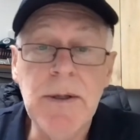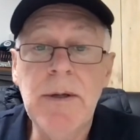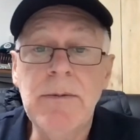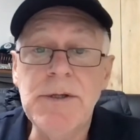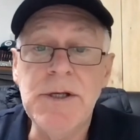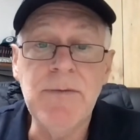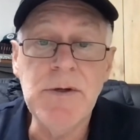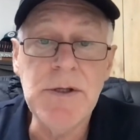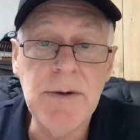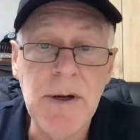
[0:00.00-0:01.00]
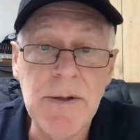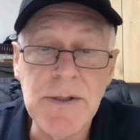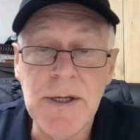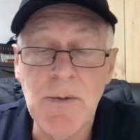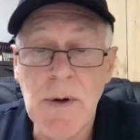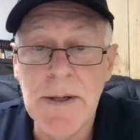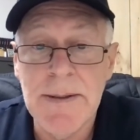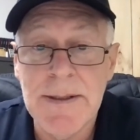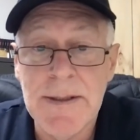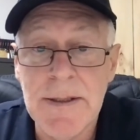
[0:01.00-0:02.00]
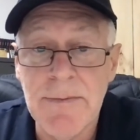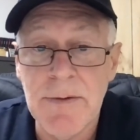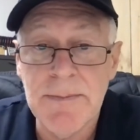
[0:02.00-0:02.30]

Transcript: with 7 zeros and a 1 at the end of it.